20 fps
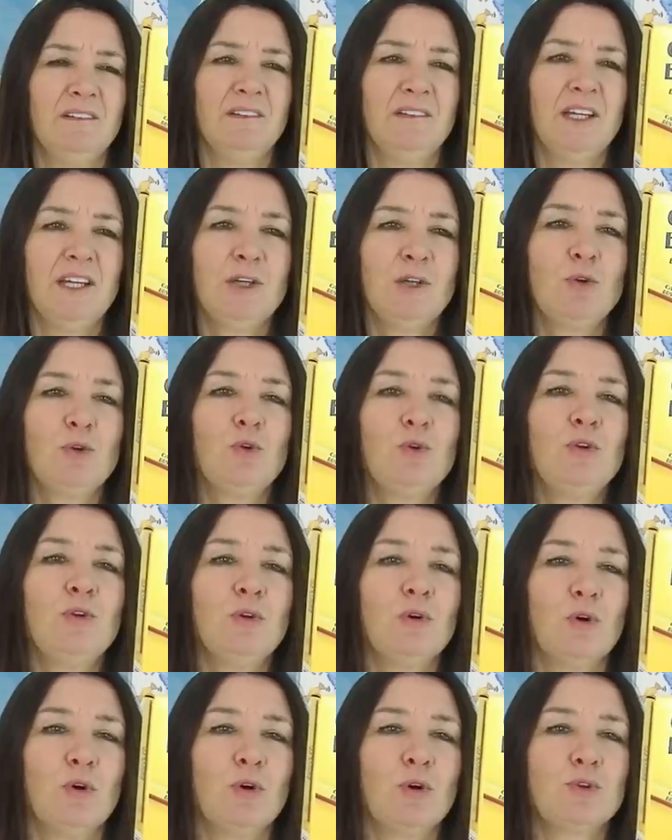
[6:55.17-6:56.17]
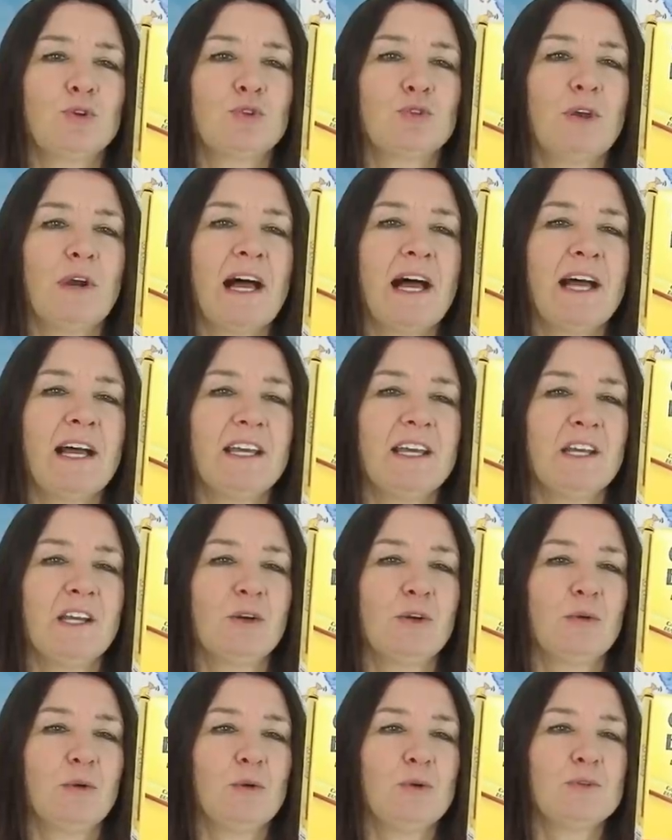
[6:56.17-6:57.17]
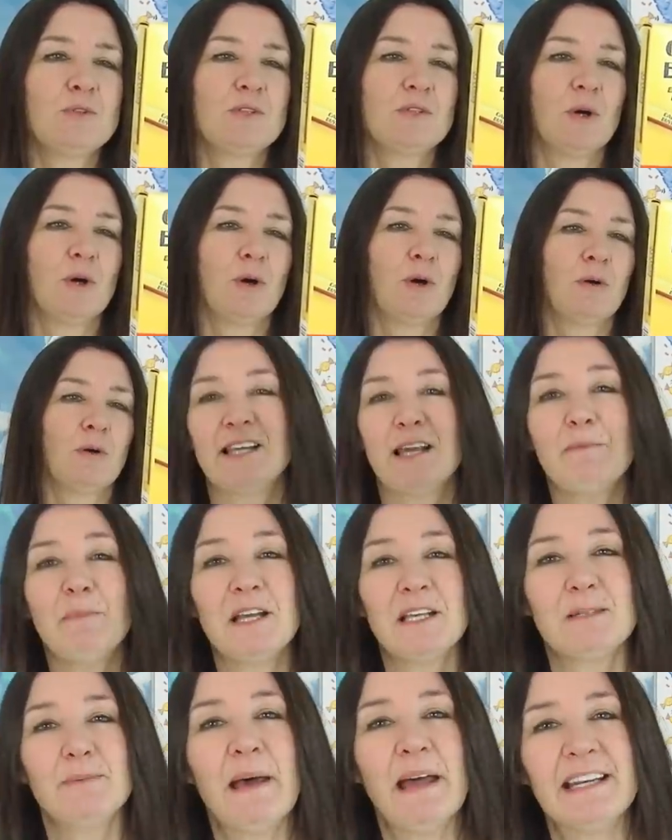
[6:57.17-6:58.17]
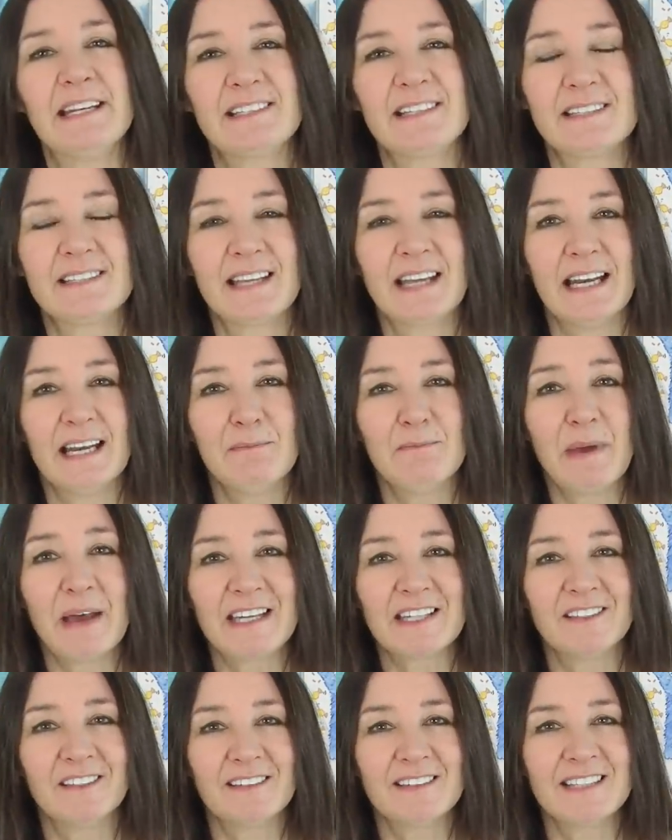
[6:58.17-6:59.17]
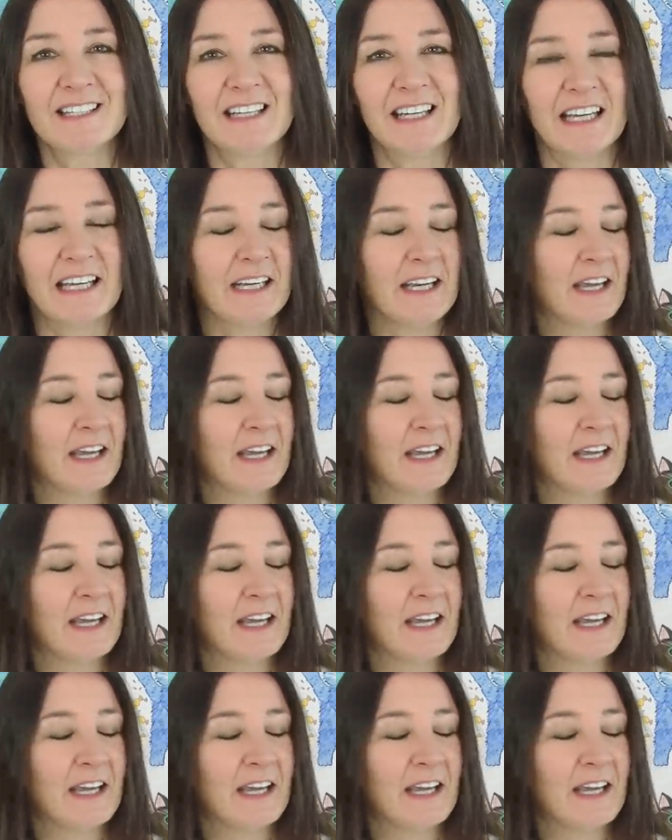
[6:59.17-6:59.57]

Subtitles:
ningún otro incluso. See, my Spanish is getting better, isn't it?